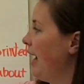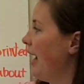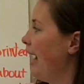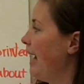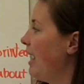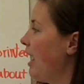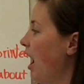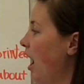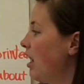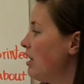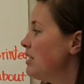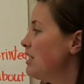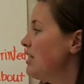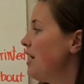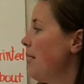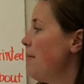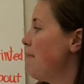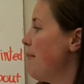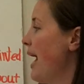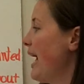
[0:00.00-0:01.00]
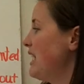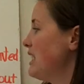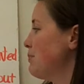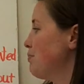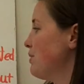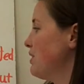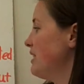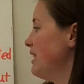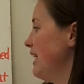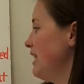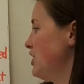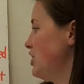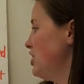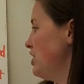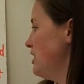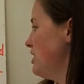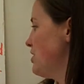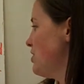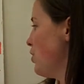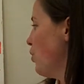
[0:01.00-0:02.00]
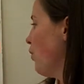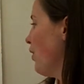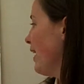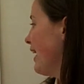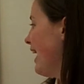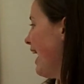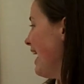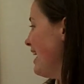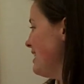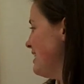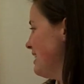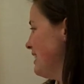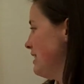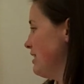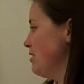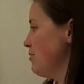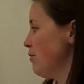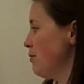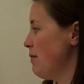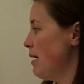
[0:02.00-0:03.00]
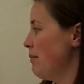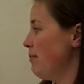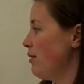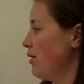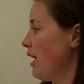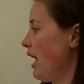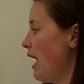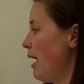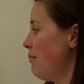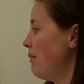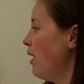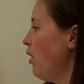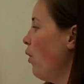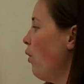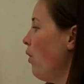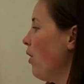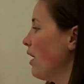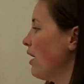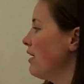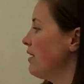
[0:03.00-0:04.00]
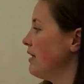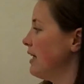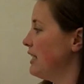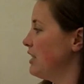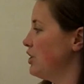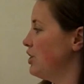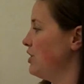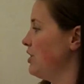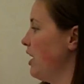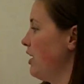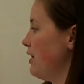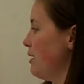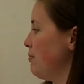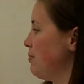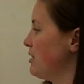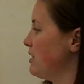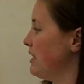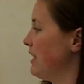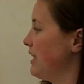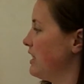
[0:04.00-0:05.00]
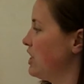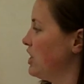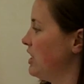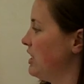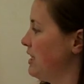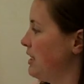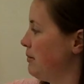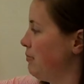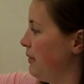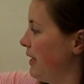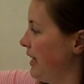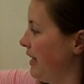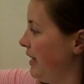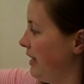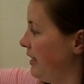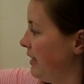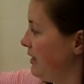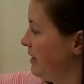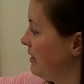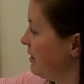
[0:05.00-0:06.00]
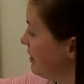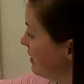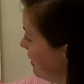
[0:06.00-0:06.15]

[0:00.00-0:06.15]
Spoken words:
It also makes predictions or guesses. Remember, comma or lets you know that predictions means